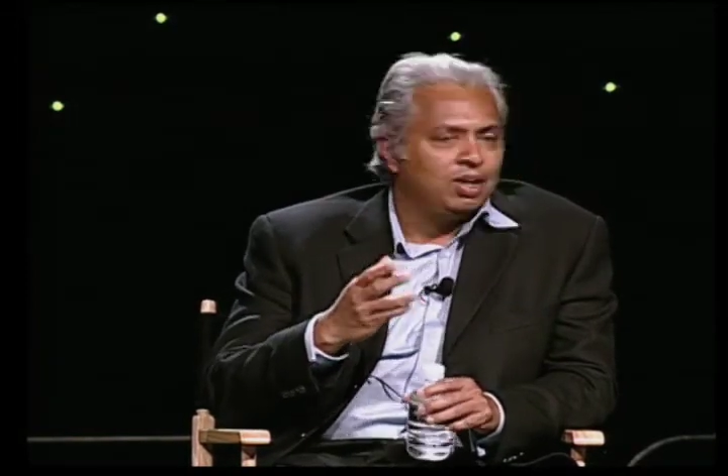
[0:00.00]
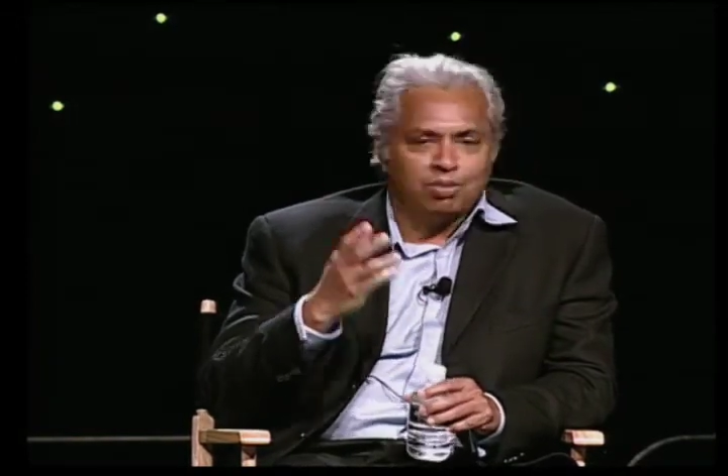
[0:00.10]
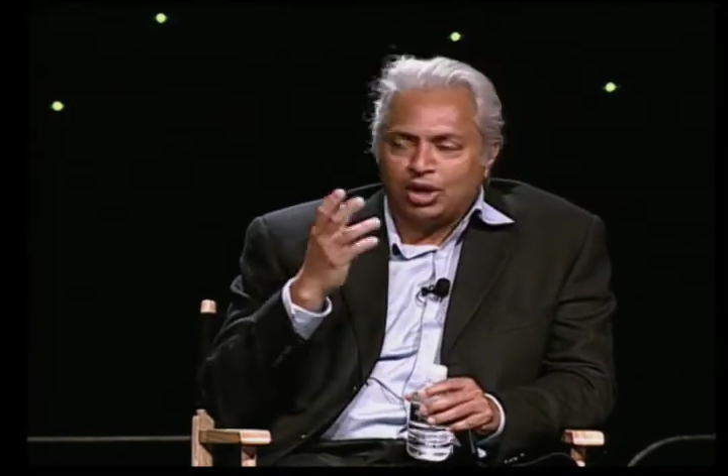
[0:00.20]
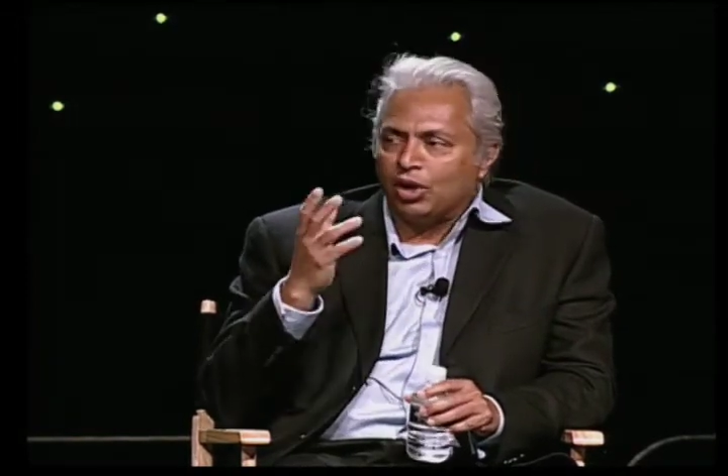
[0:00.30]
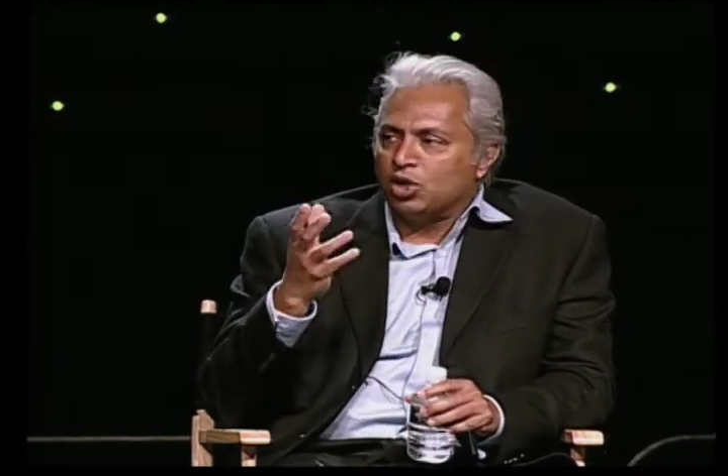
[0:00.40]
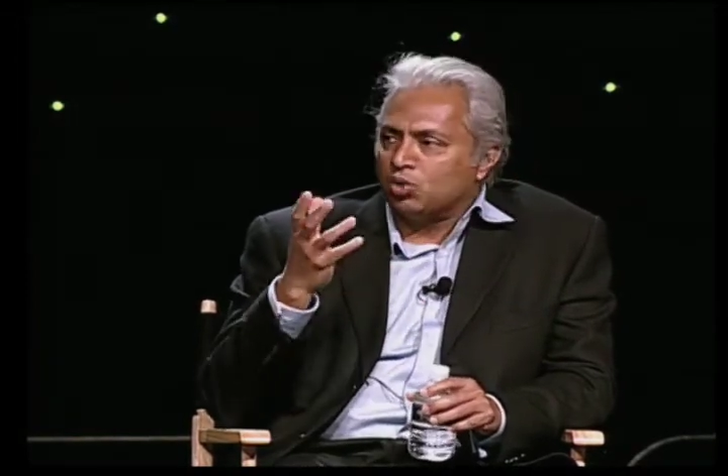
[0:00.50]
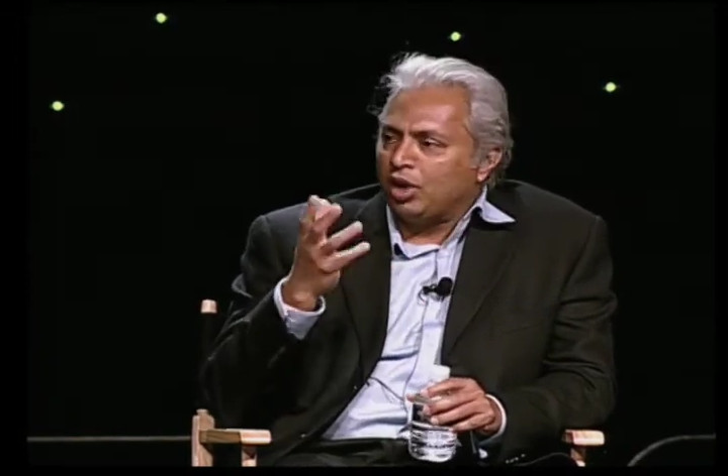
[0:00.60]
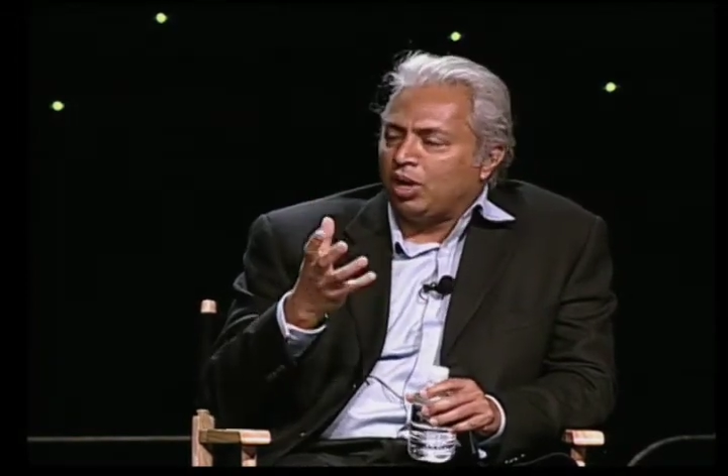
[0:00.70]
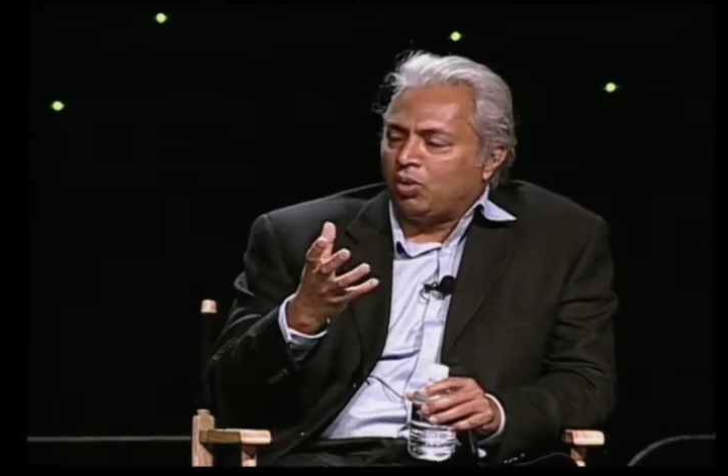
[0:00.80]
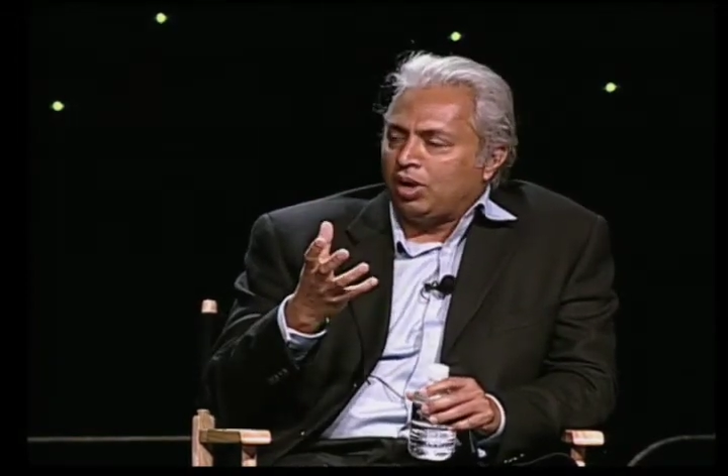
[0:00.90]
Because
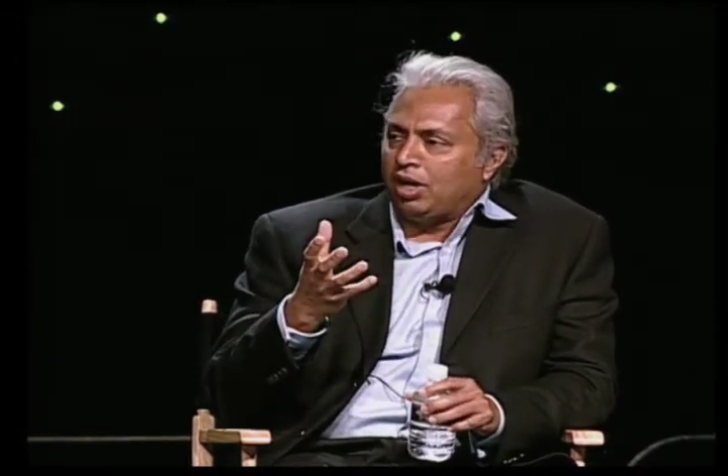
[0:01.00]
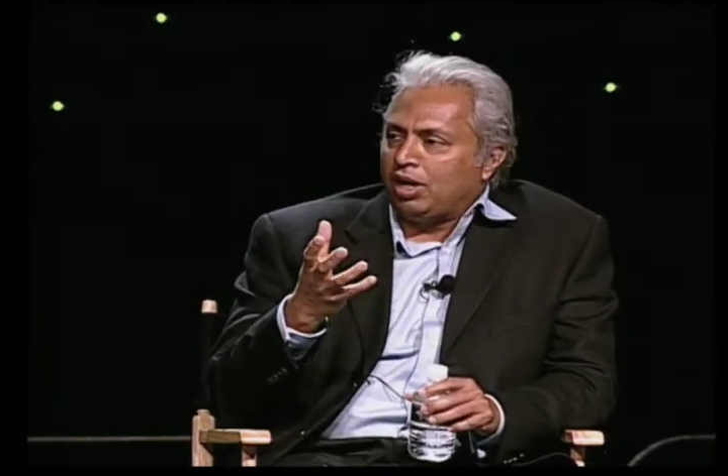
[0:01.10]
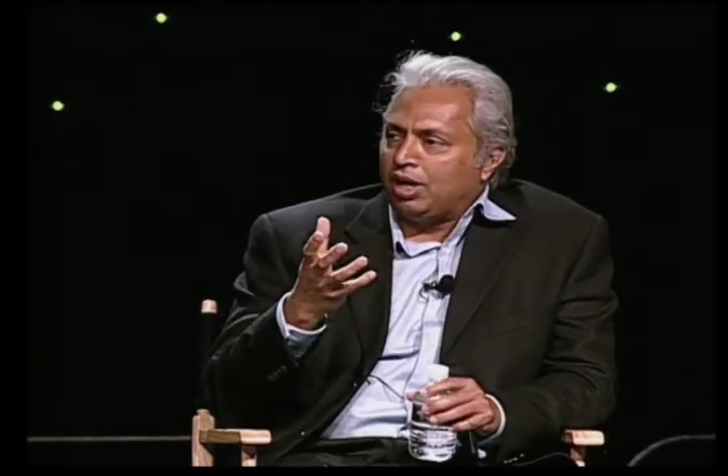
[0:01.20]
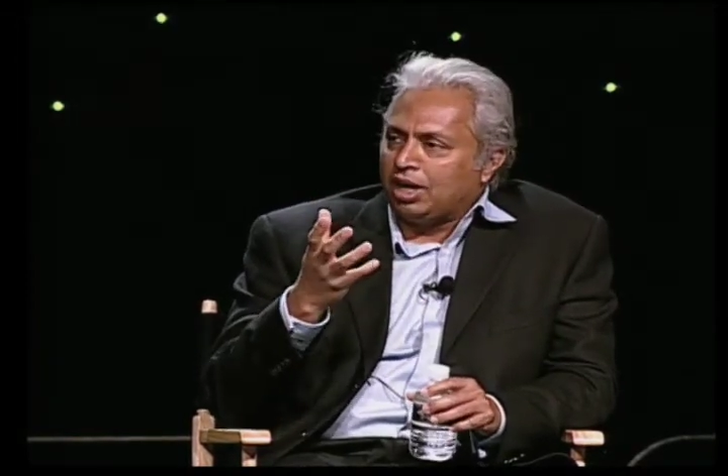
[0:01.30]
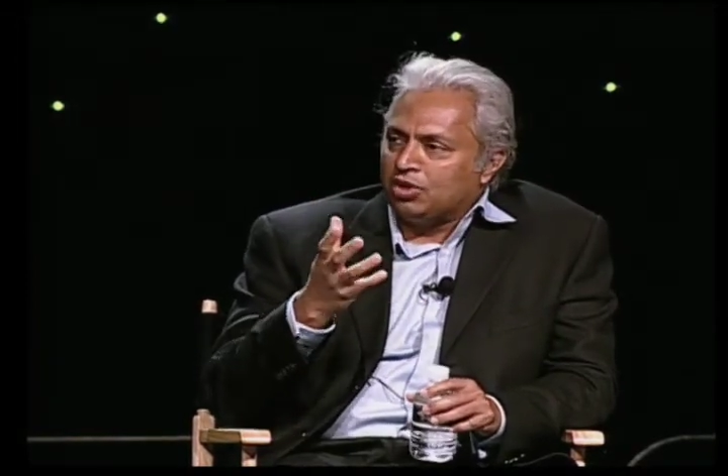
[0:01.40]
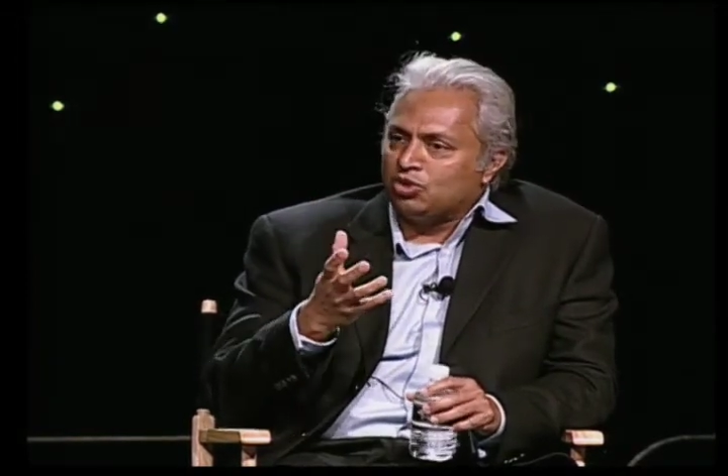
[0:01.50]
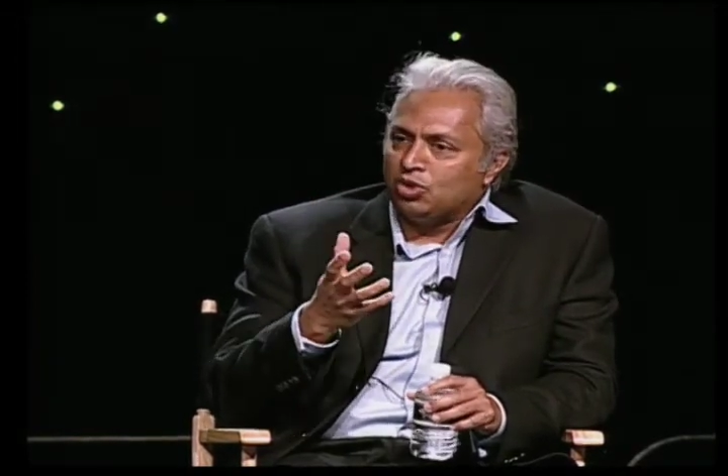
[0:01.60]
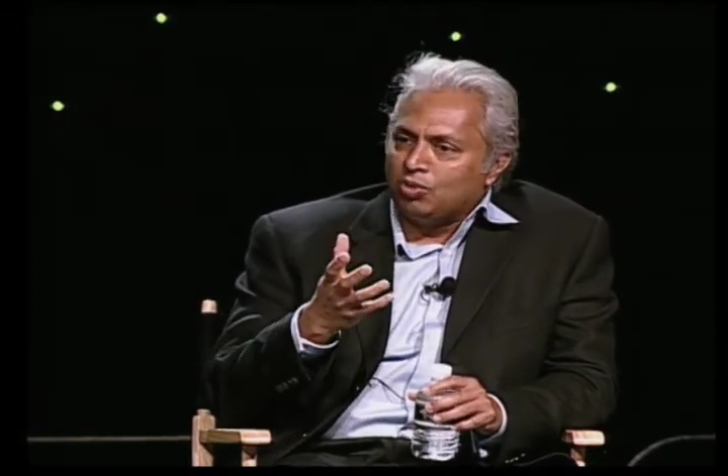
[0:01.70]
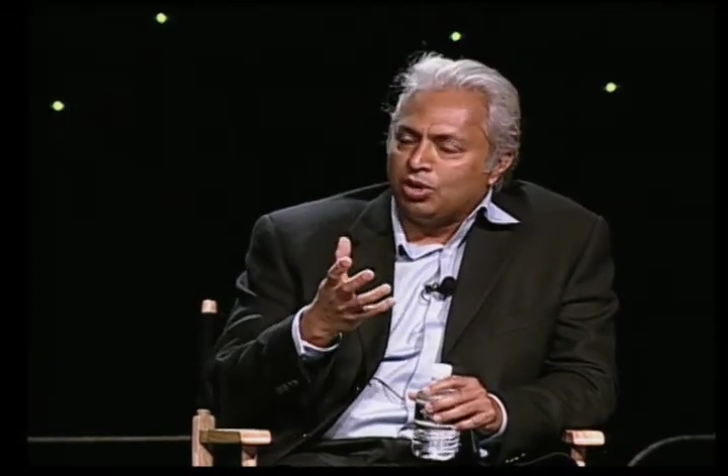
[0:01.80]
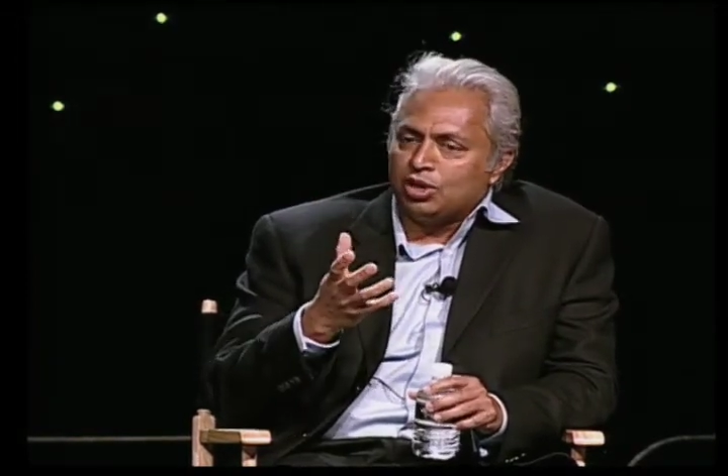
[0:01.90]
whenever a
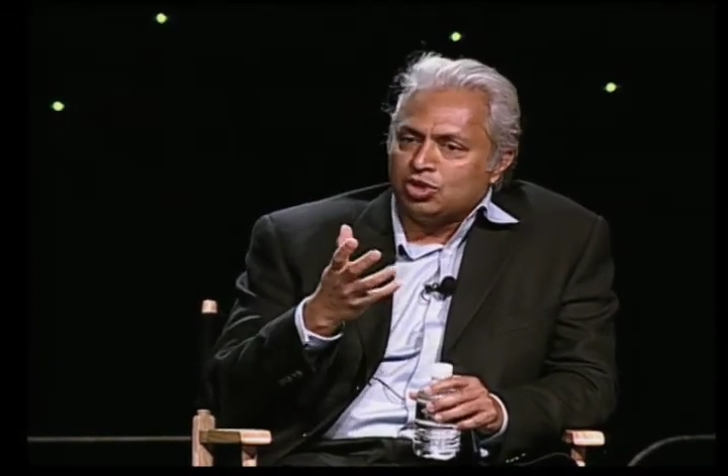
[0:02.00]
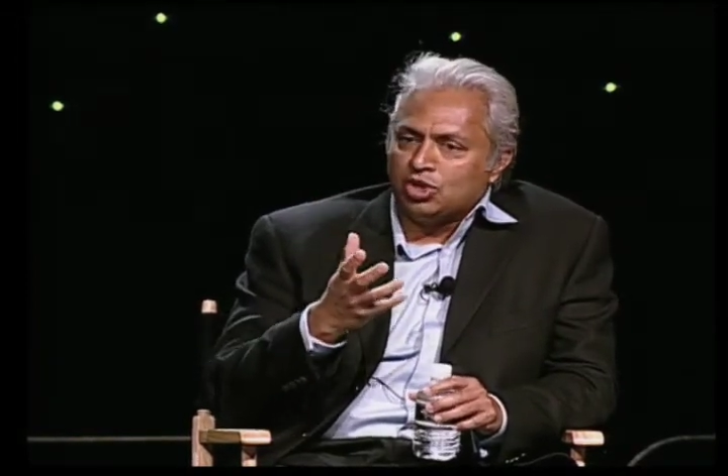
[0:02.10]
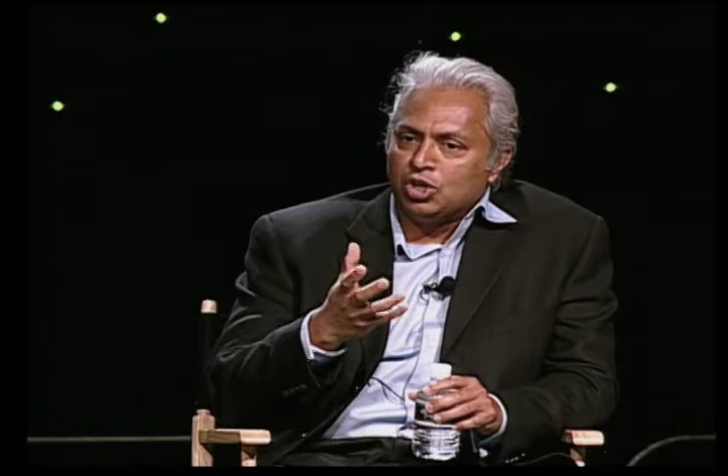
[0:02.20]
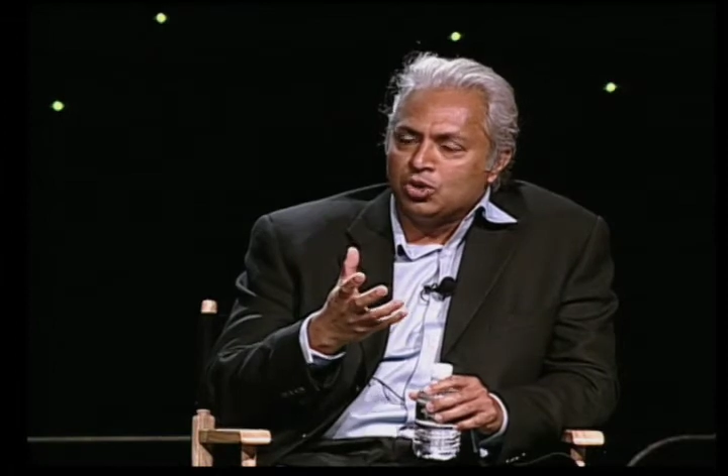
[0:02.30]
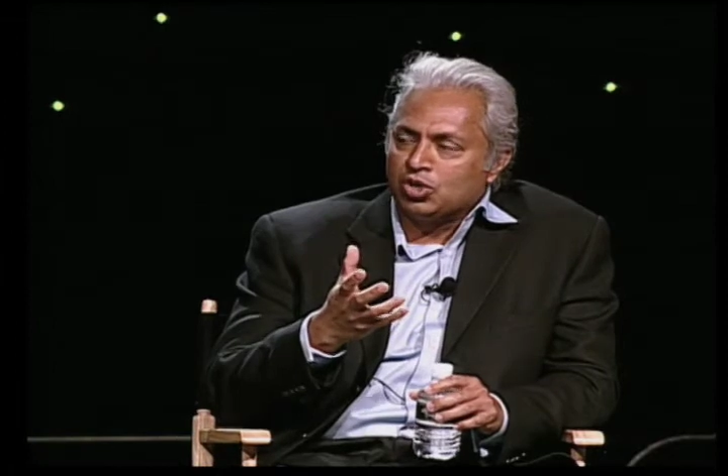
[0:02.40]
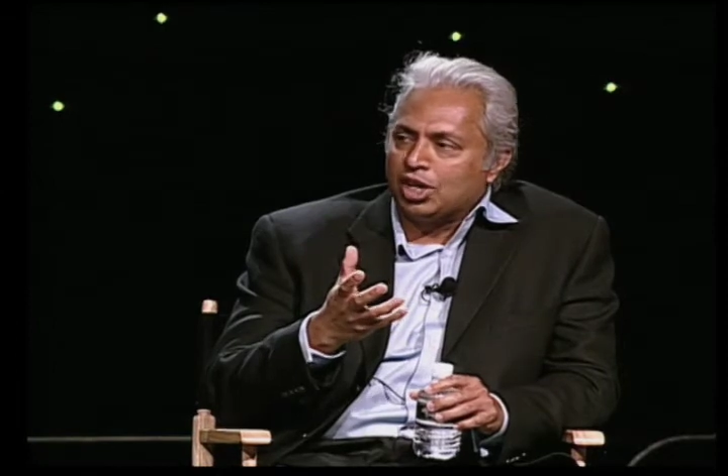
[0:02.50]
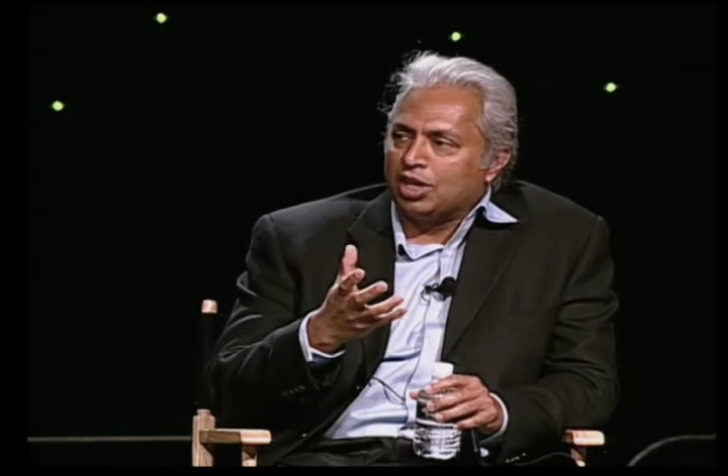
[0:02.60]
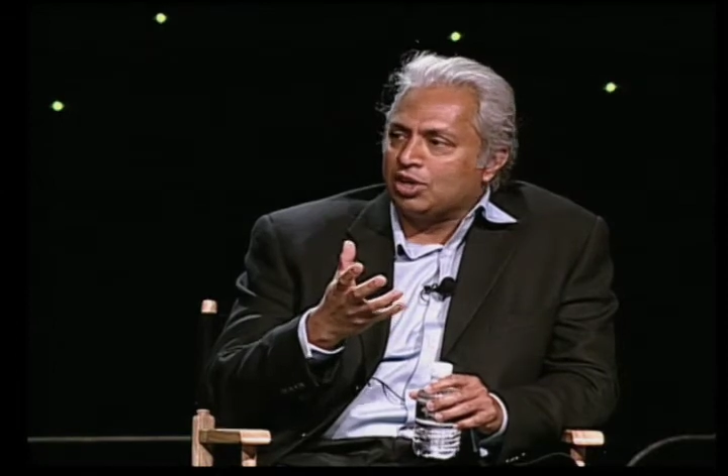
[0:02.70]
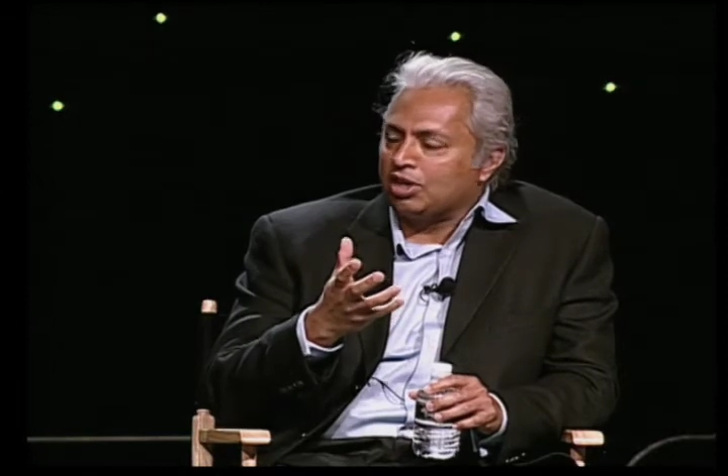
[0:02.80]
consumer is using